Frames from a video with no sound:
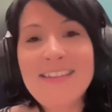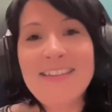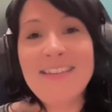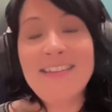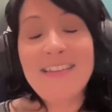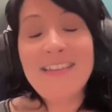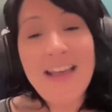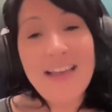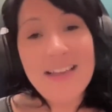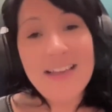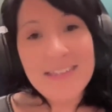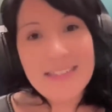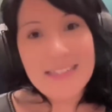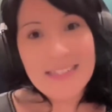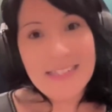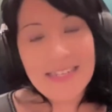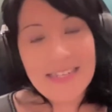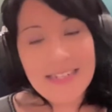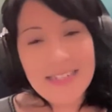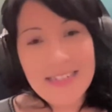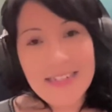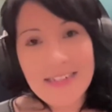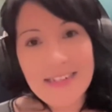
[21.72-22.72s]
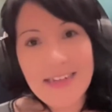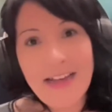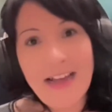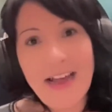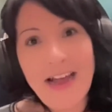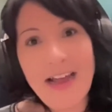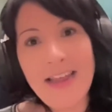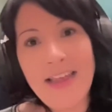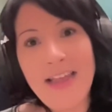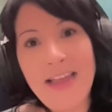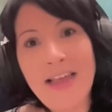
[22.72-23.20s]
Yes,
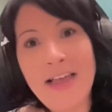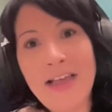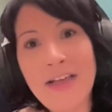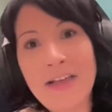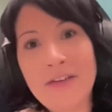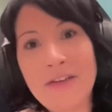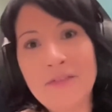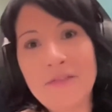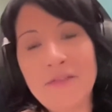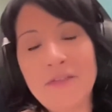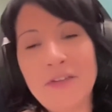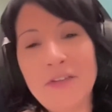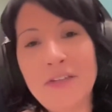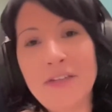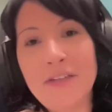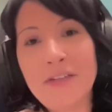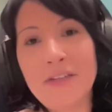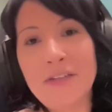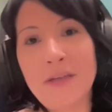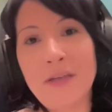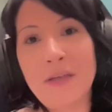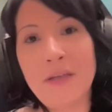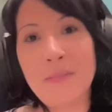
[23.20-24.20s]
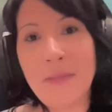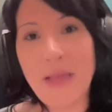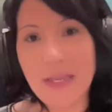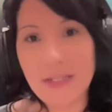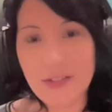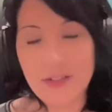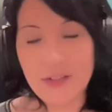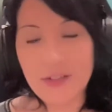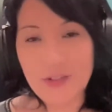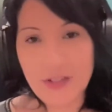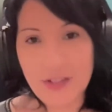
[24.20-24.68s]
I have a
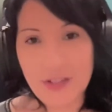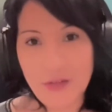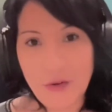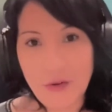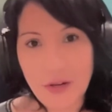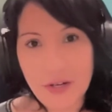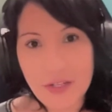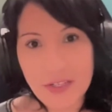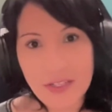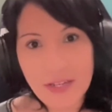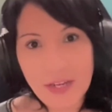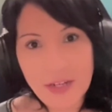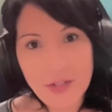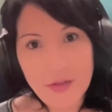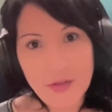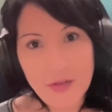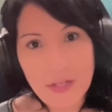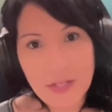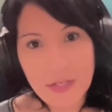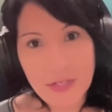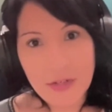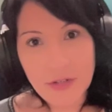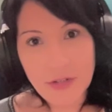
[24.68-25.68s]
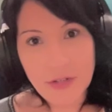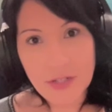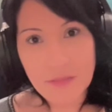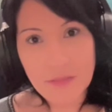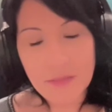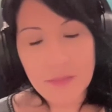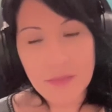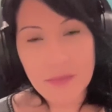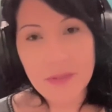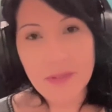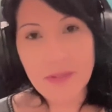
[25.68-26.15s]
master's in organizational
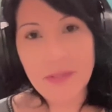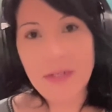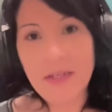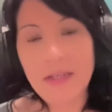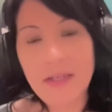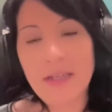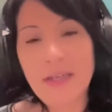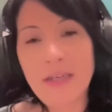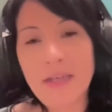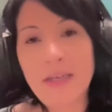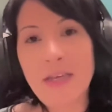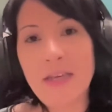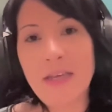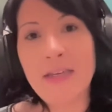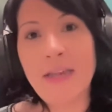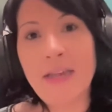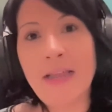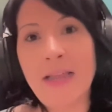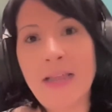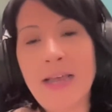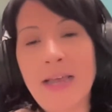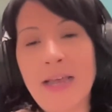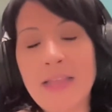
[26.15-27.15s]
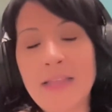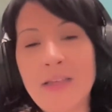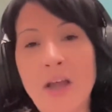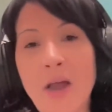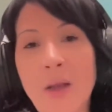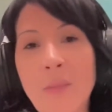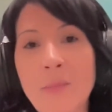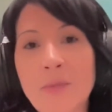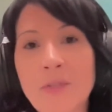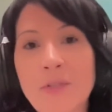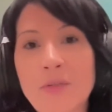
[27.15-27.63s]
leadership, and I had the
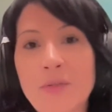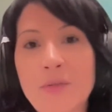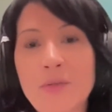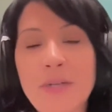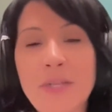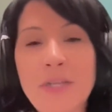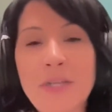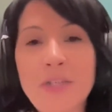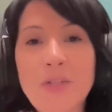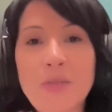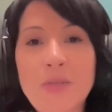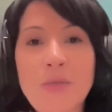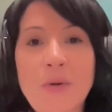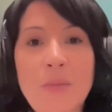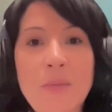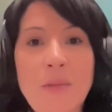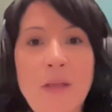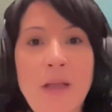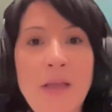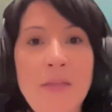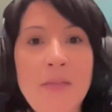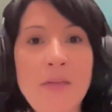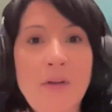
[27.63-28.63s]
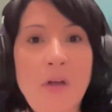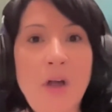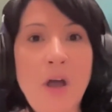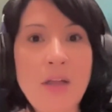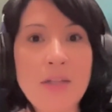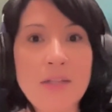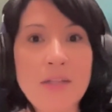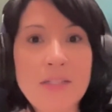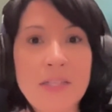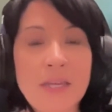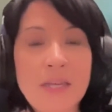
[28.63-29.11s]
opportunity to apply the
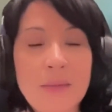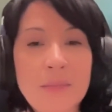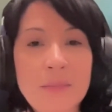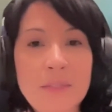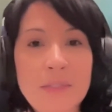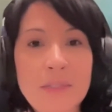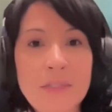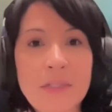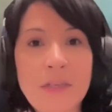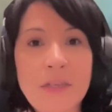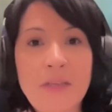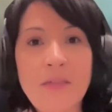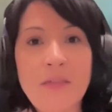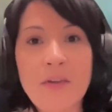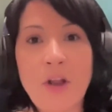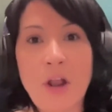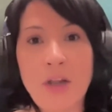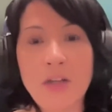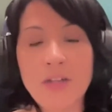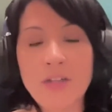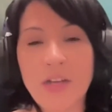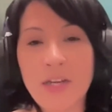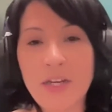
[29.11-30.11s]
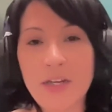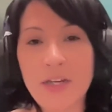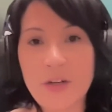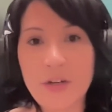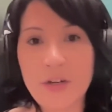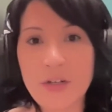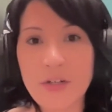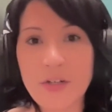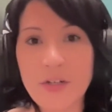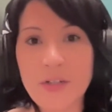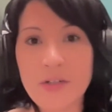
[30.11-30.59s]
concepts and the knowledge I'd
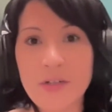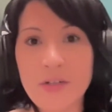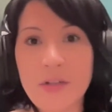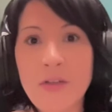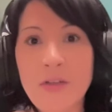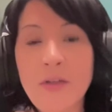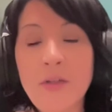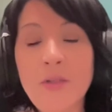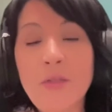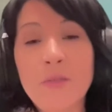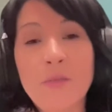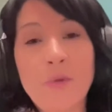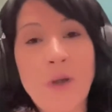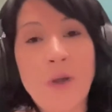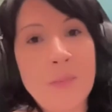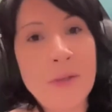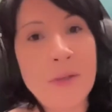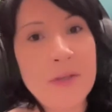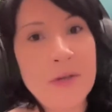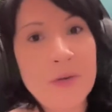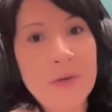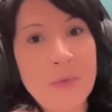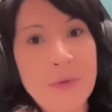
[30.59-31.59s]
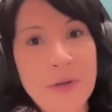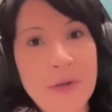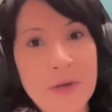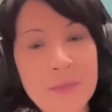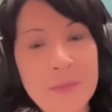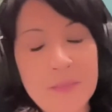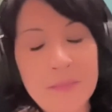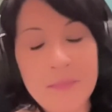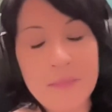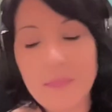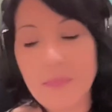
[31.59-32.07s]
learned throughout my
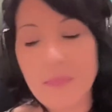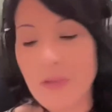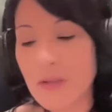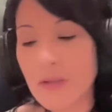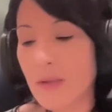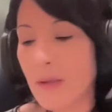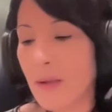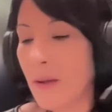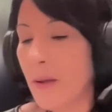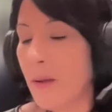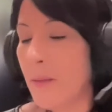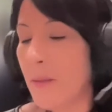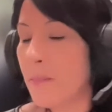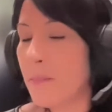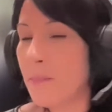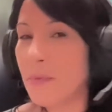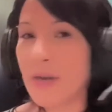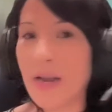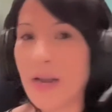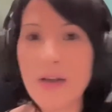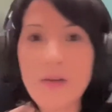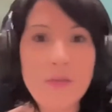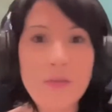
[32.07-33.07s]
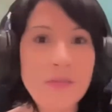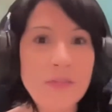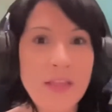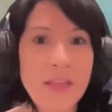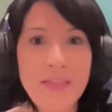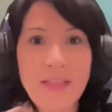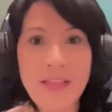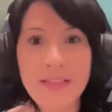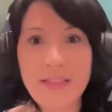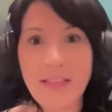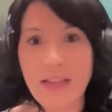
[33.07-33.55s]
career, but I don't
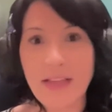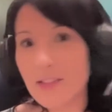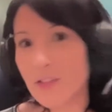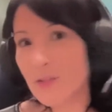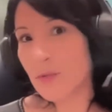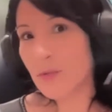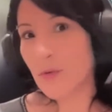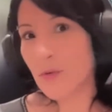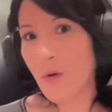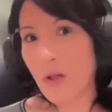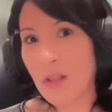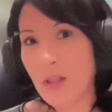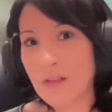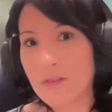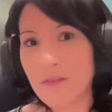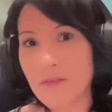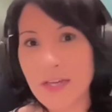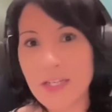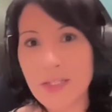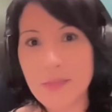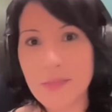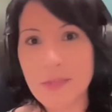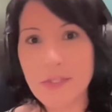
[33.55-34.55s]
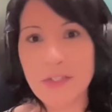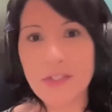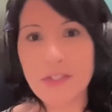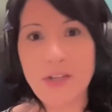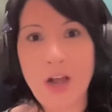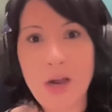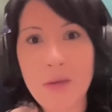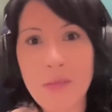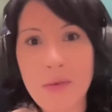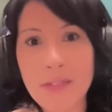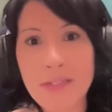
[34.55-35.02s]
think that that's what qualifies me to
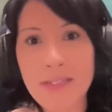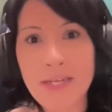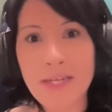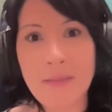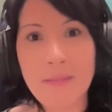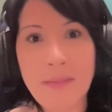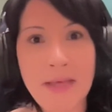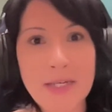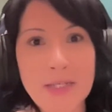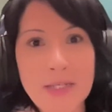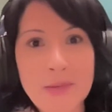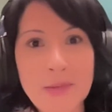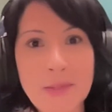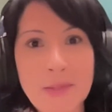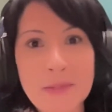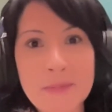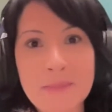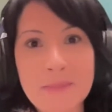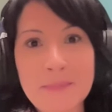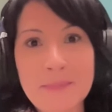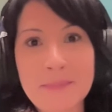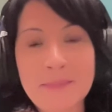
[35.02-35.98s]
talk about time management.